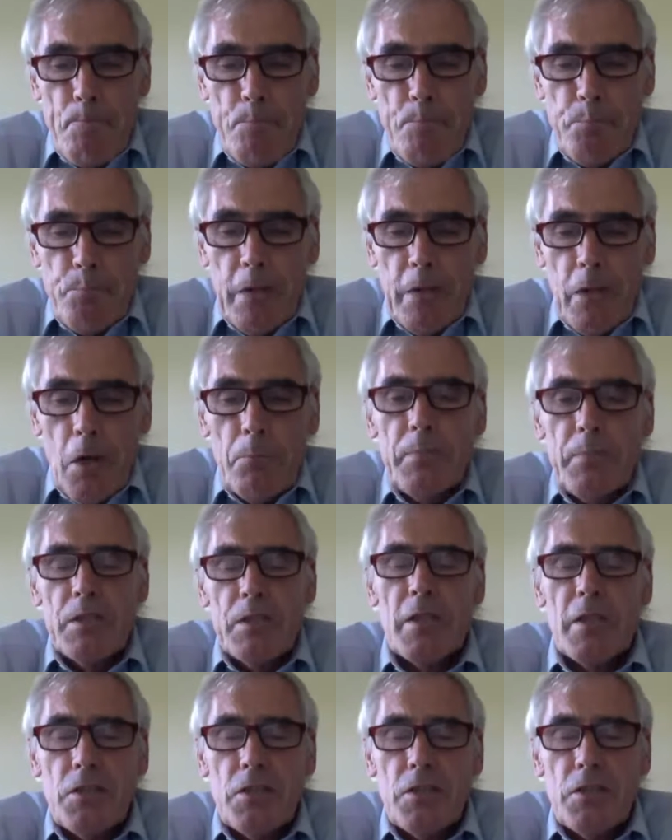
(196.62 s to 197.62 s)

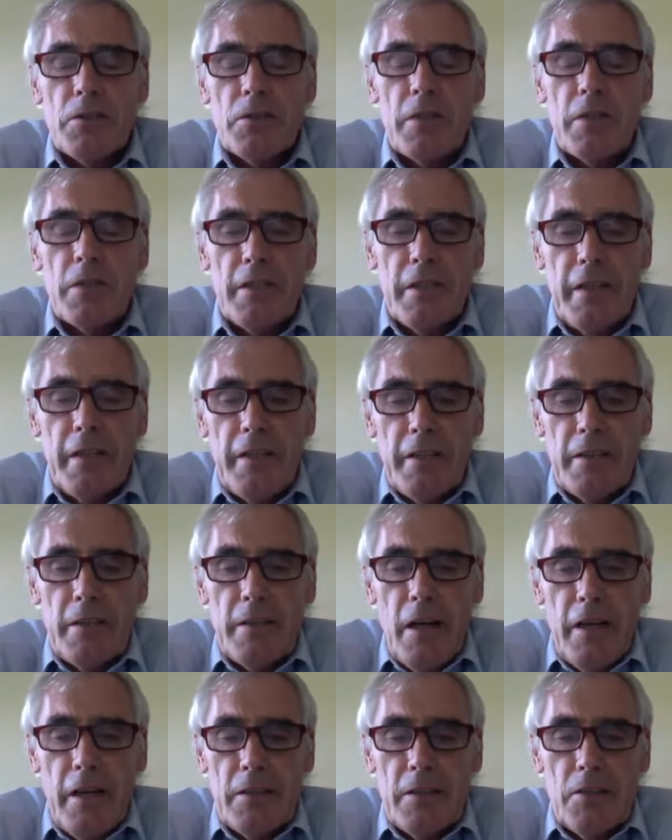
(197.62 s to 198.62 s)
Computational thinking
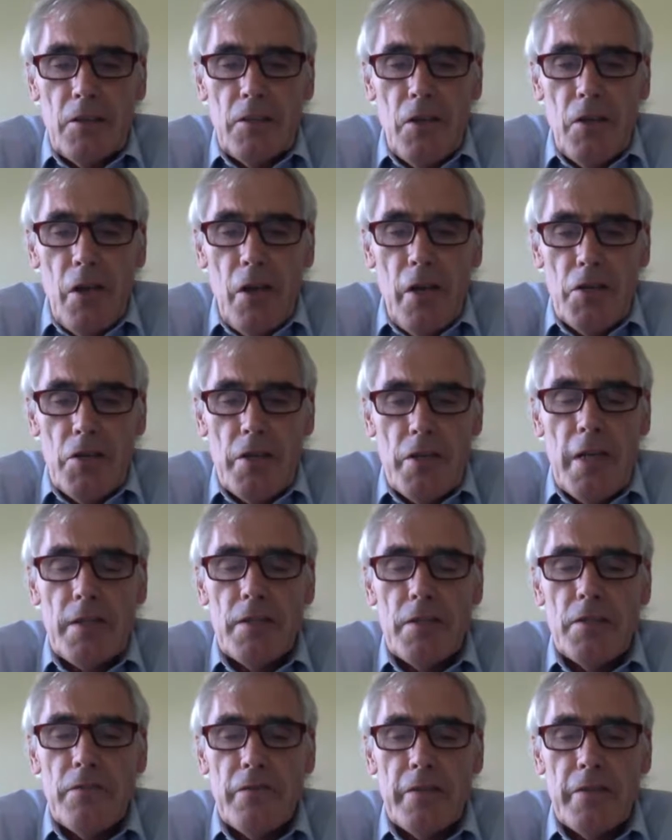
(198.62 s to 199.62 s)
is a set of
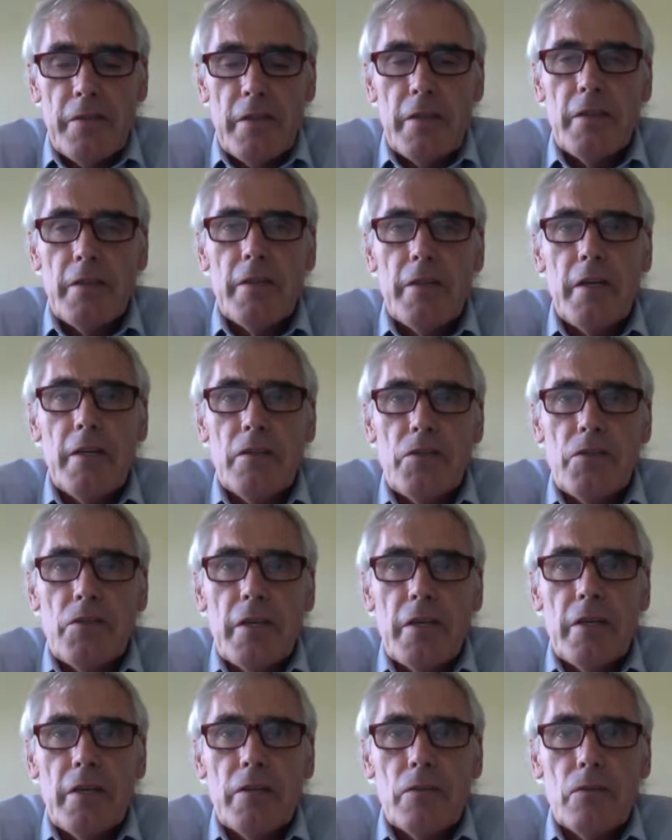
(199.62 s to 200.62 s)
thinking
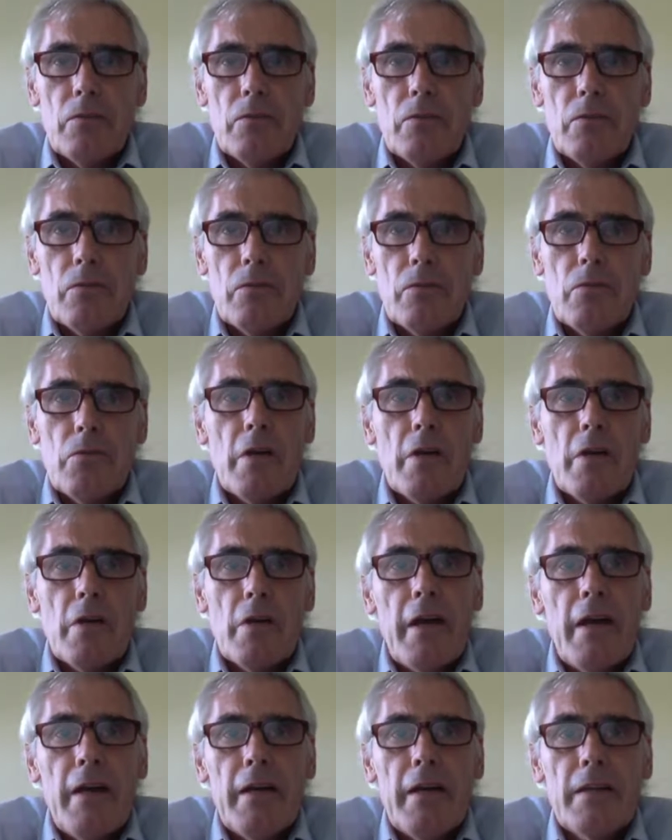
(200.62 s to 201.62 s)
skills,
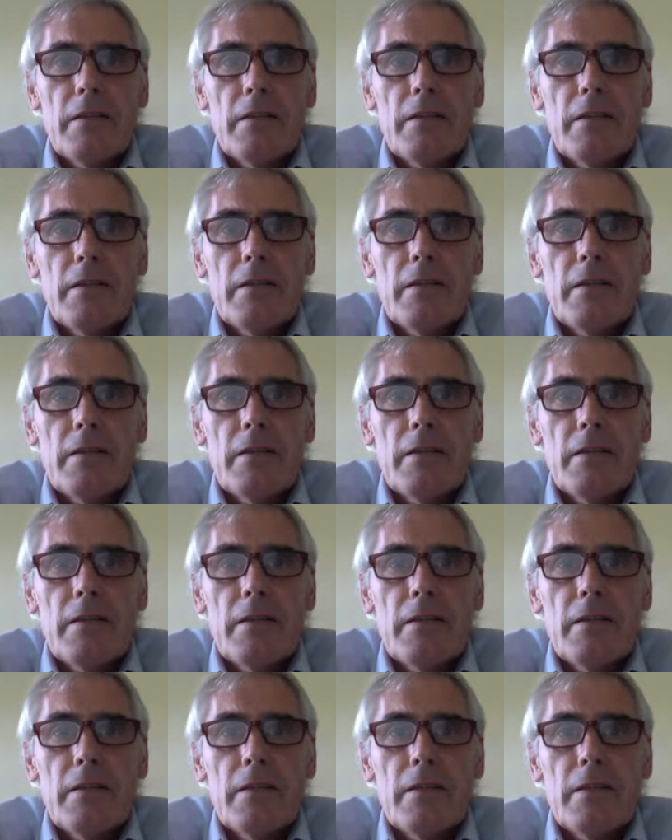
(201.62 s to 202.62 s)
and
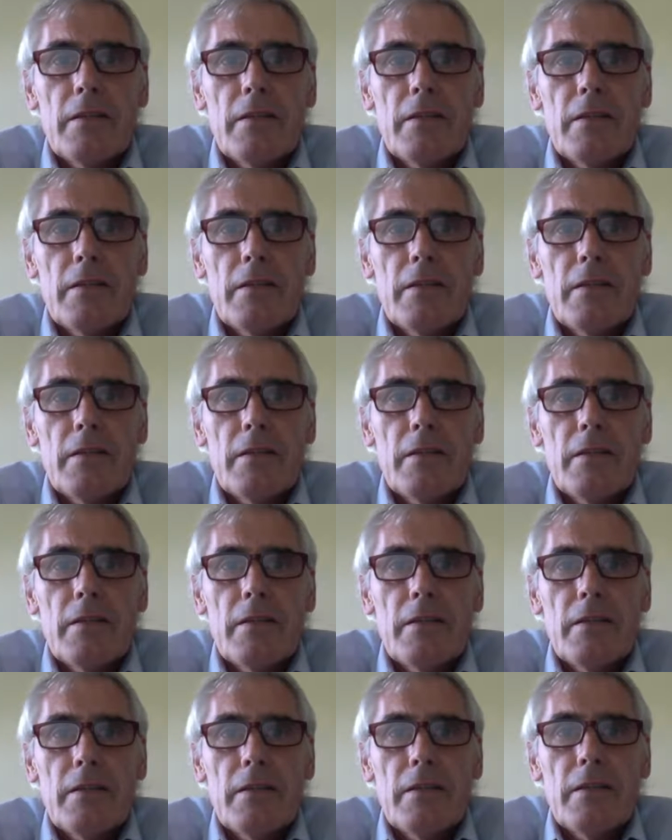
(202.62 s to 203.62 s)

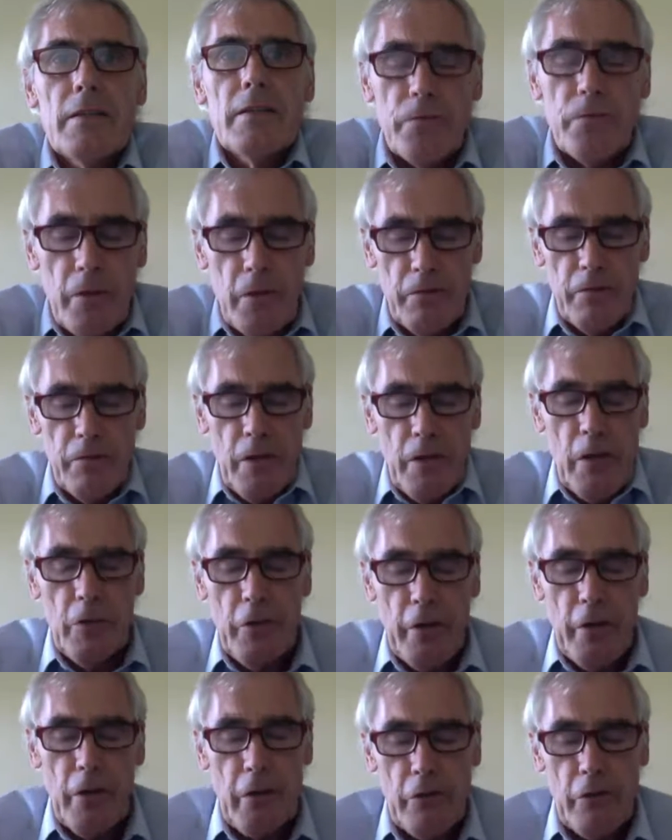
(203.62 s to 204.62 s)
as
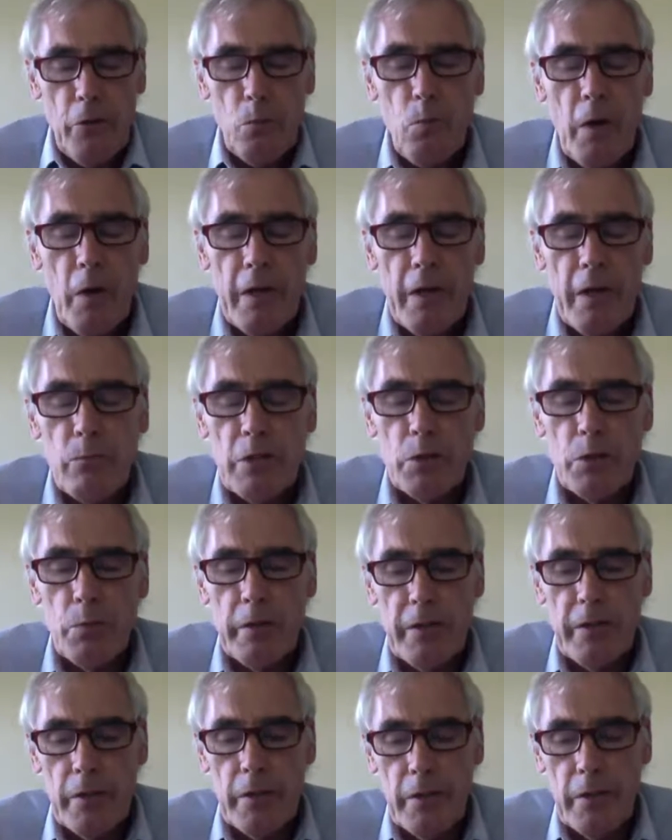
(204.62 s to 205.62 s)
the way in which we
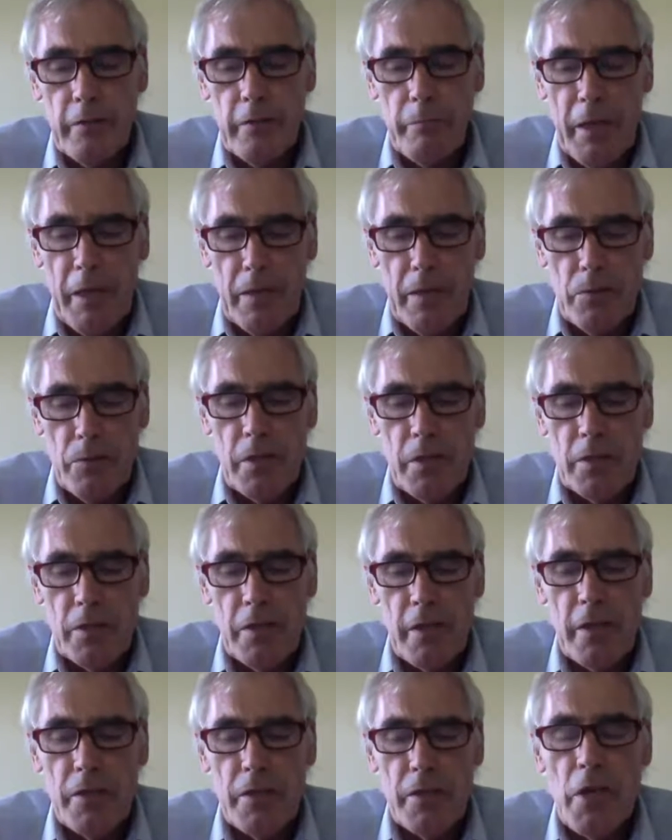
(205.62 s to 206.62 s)
think about it
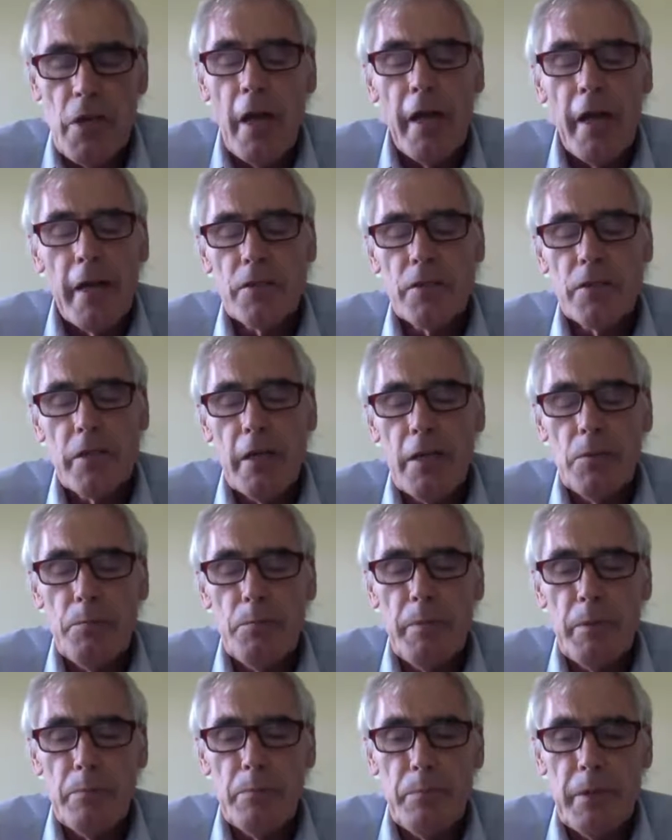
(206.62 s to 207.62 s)
is it's helping
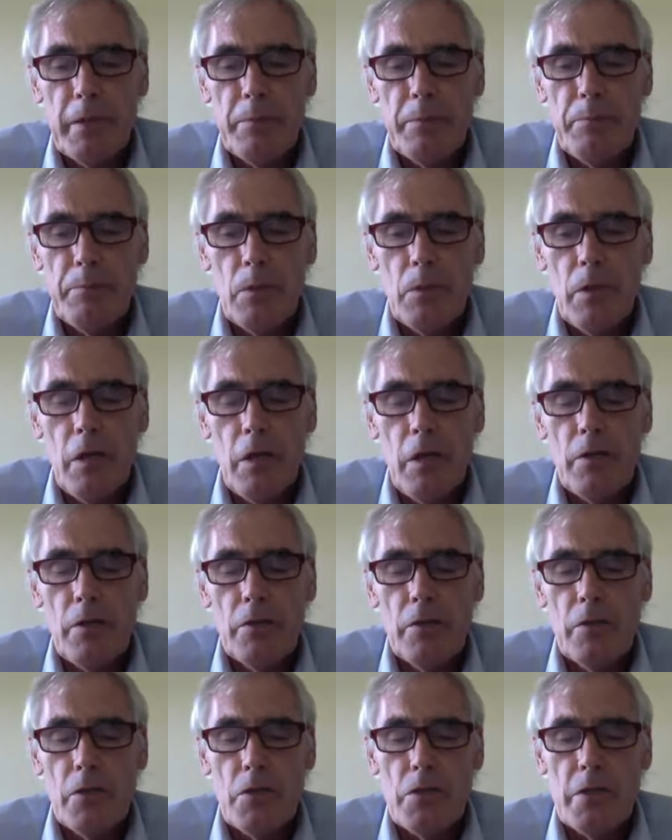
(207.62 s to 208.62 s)
people
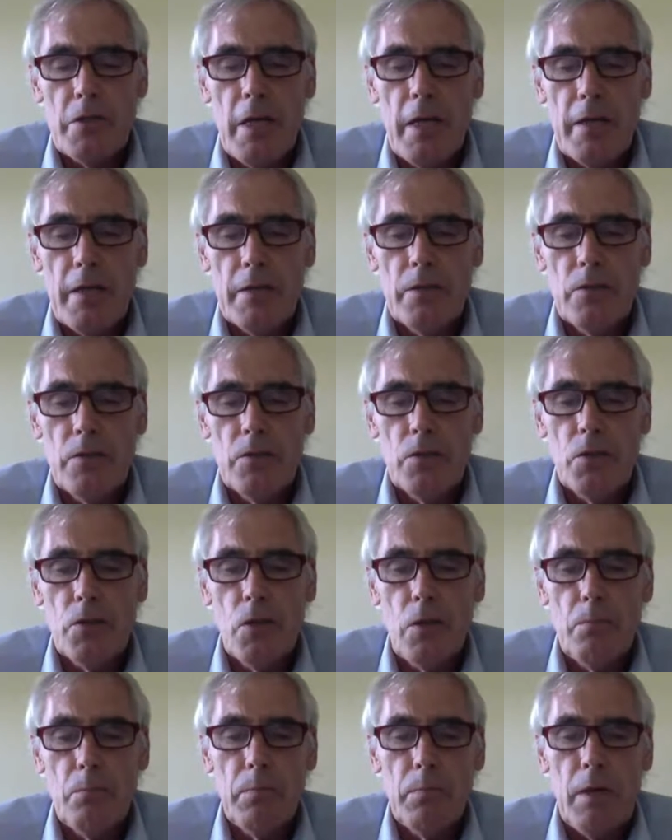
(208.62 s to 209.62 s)
understand
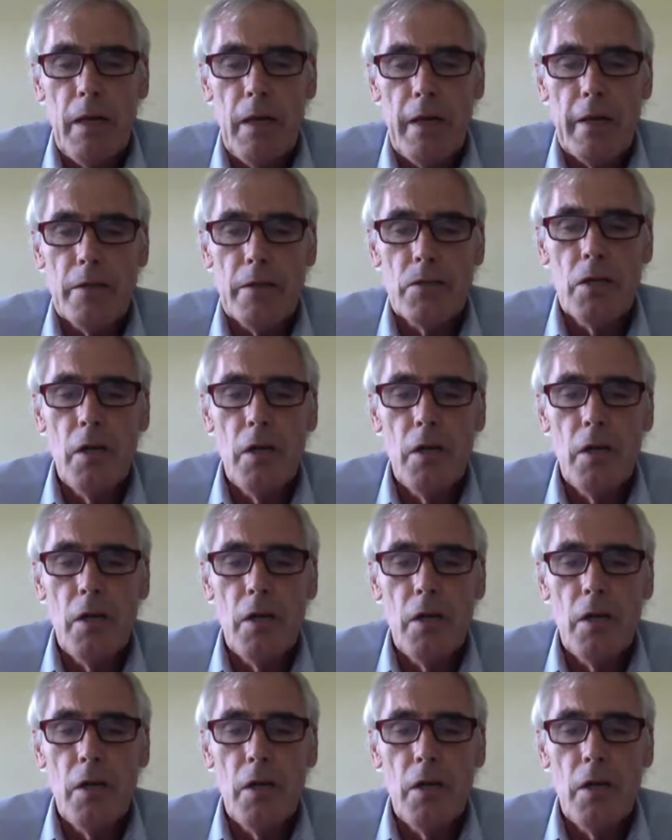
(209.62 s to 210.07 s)
complex